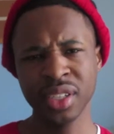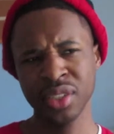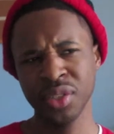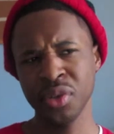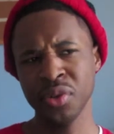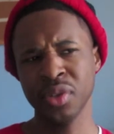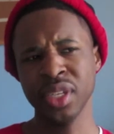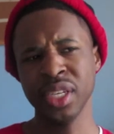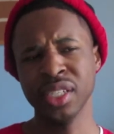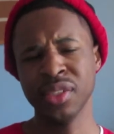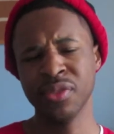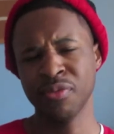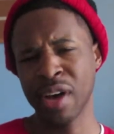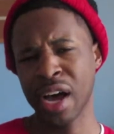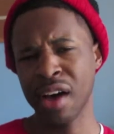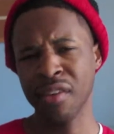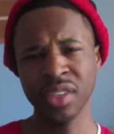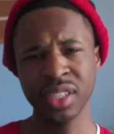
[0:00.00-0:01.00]
Usually it's
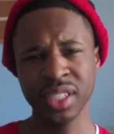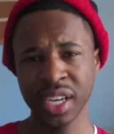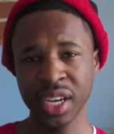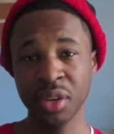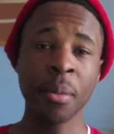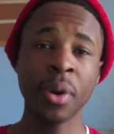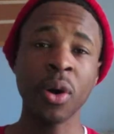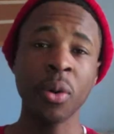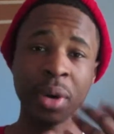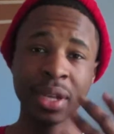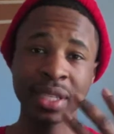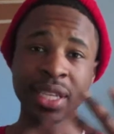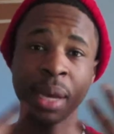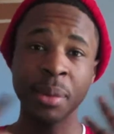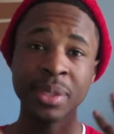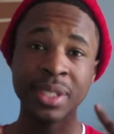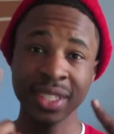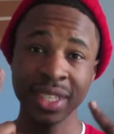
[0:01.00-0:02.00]
5 or 10. Coming up with my
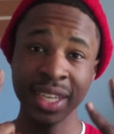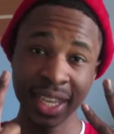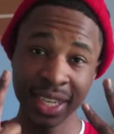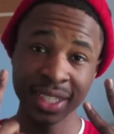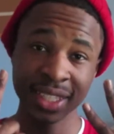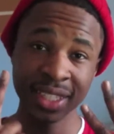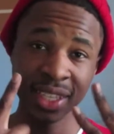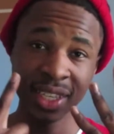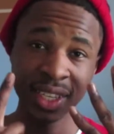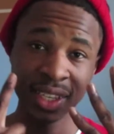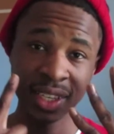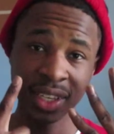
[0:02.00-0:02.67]
top 6